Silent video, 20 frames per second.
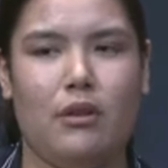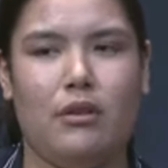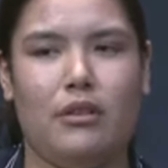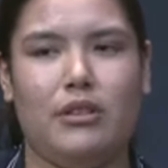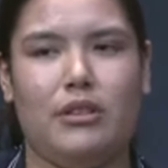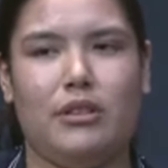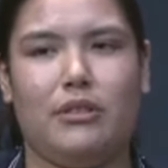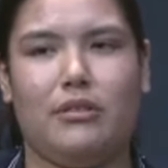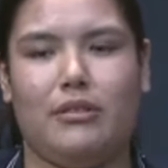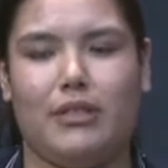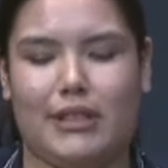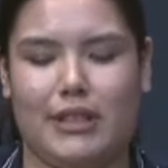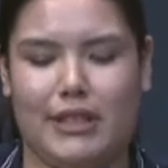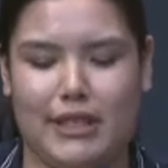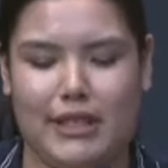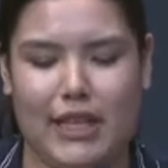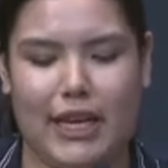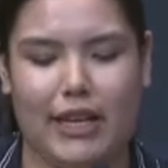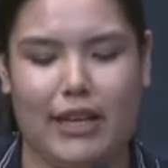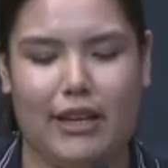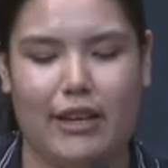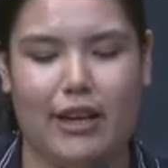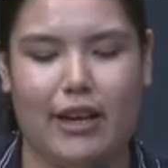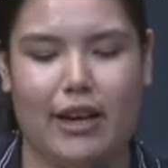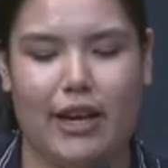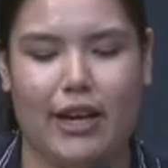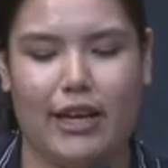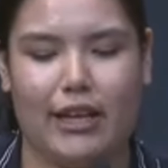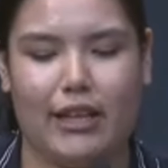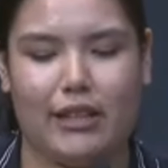So instead,
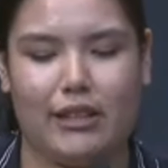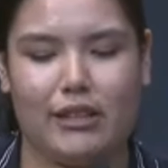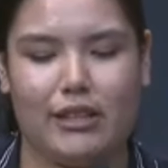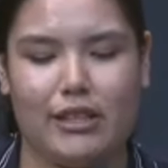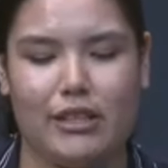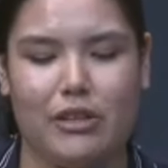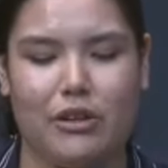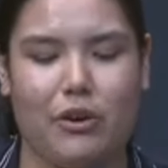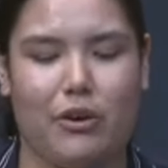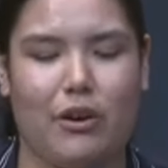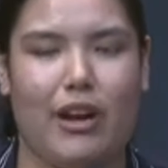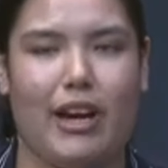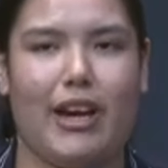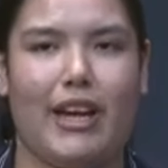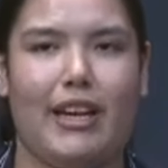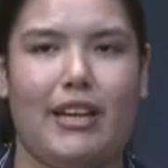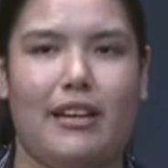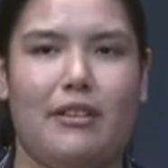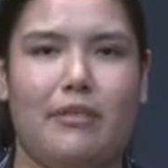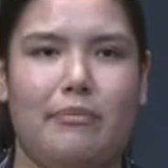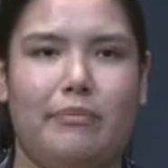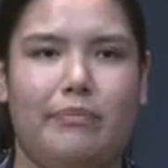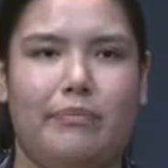I just cried.